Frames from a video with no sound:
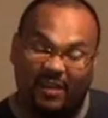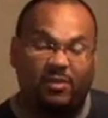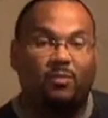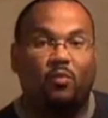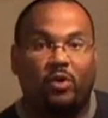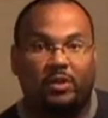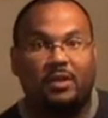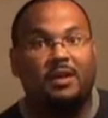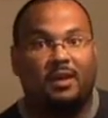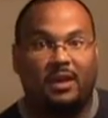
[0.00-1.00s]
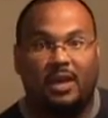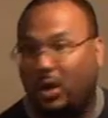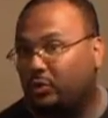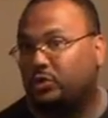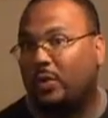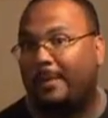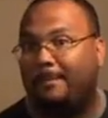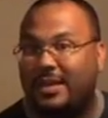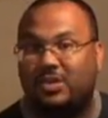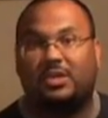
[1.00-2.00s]
11-1 and go to a
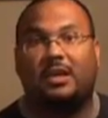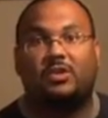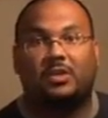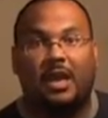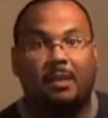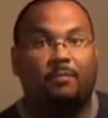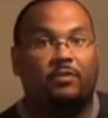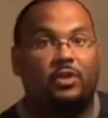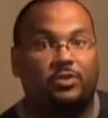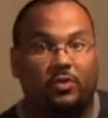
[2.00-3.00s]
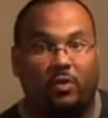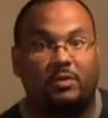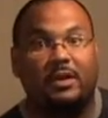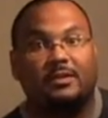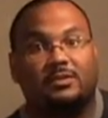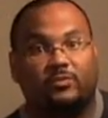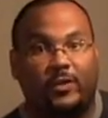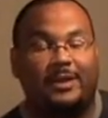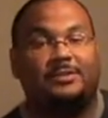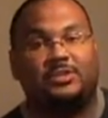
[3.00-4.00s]
BCS game for the 3rd
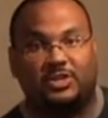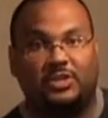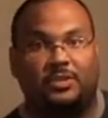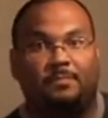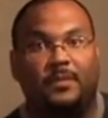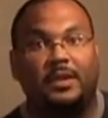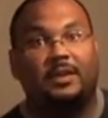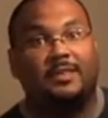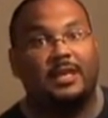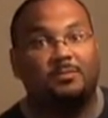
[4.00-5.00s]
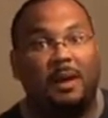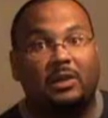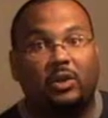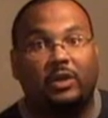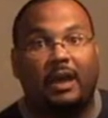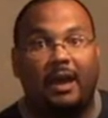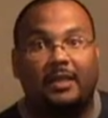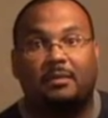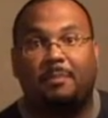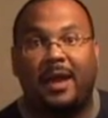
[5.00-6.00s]
straight season. That's my look
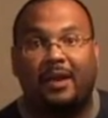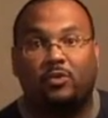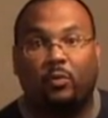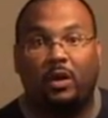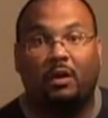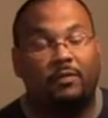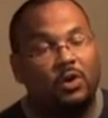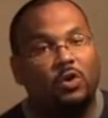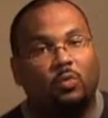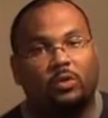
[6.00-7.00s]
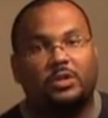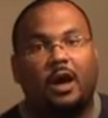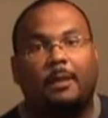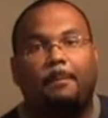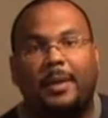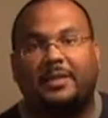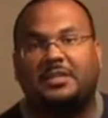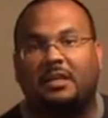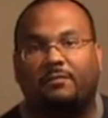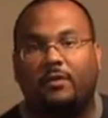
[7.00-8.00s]
at the Pac-12. We'll talk
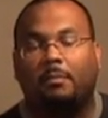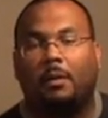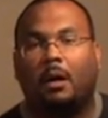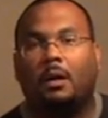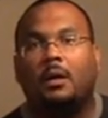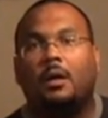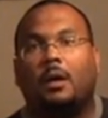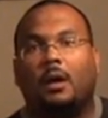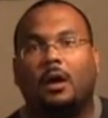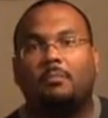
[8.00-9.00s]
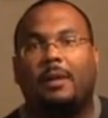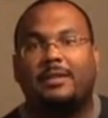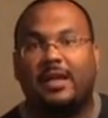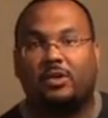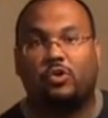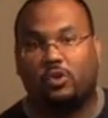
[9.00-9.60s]
Big Ten football on my next